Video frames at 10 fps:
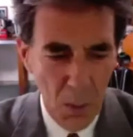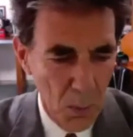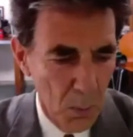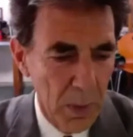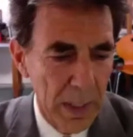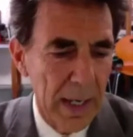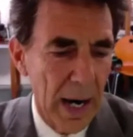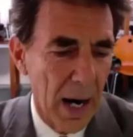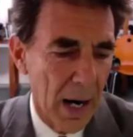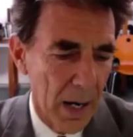we
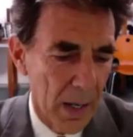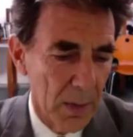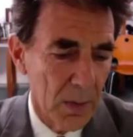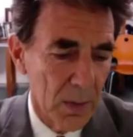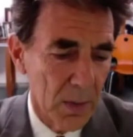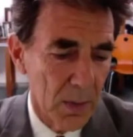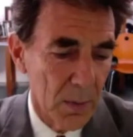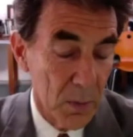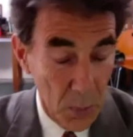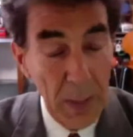are
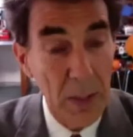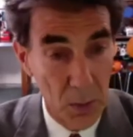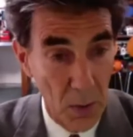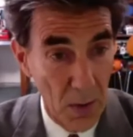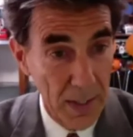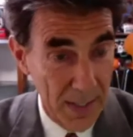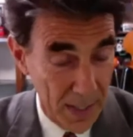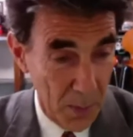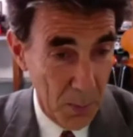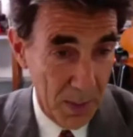doing drawings and
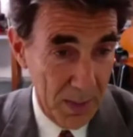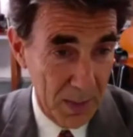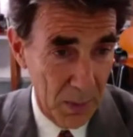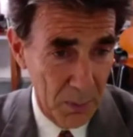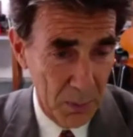artworks of